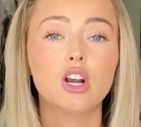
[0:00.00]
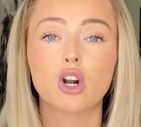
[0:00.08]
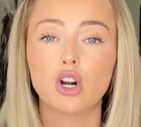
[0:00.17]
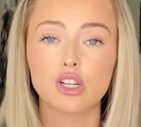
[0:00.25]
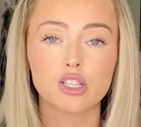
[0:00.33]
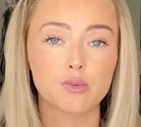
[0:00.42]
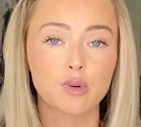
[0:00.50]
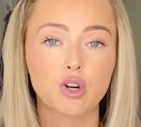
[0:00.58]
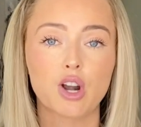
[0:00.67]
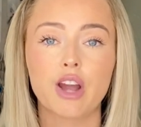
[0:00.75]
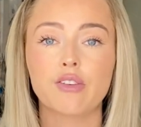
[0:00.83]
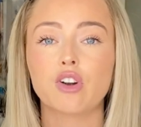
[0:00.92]
heard someone
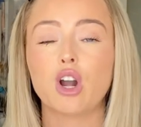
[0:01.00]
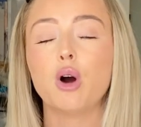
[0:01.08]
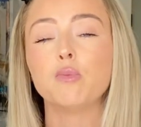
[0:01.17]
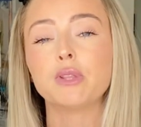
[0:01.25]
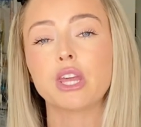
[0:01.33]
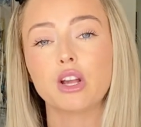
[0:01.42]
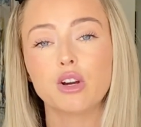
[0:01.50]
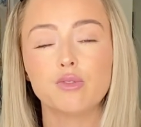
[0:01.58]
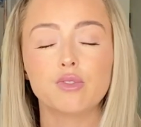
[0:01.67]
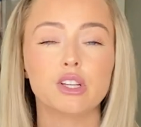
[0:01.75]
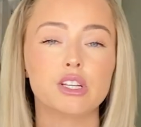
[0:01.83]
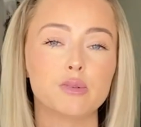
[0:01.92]
crying for help, but they
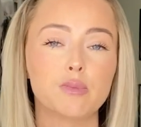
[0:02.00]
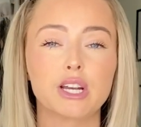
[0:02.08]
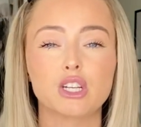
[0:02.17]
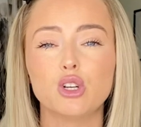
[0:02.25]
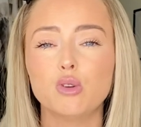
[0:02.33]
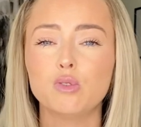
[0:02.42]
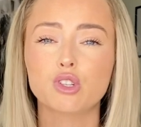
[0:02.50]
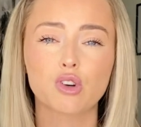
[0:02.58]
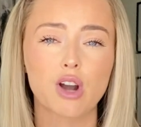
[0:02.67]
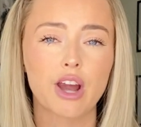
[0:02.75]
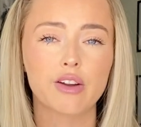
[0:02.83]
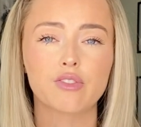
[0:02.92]
couldn't really depict who was
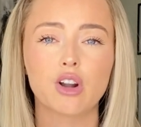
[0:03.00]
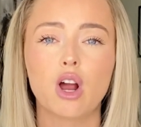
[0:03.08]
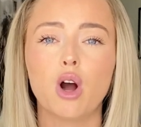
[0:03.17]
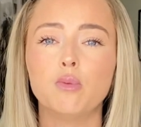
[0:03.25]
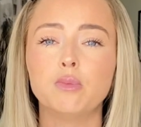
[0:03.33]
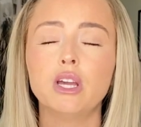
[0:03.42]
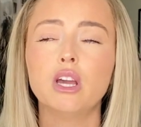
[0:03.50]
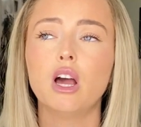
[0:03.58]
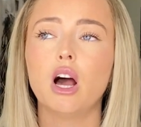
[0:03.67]
crying for help.